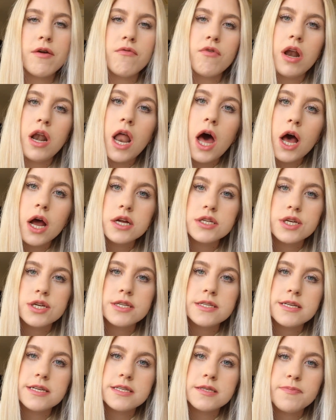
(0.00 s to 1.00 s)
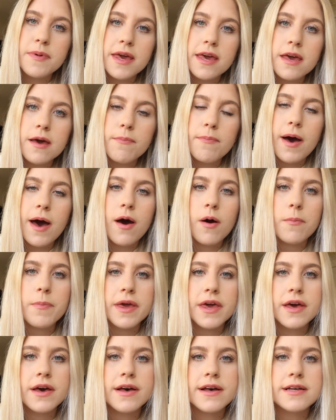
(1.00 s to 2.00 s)
reluctant to speak about
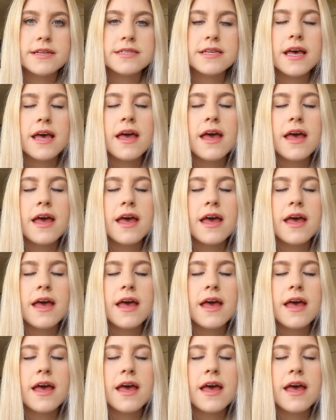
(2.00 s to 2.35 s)
because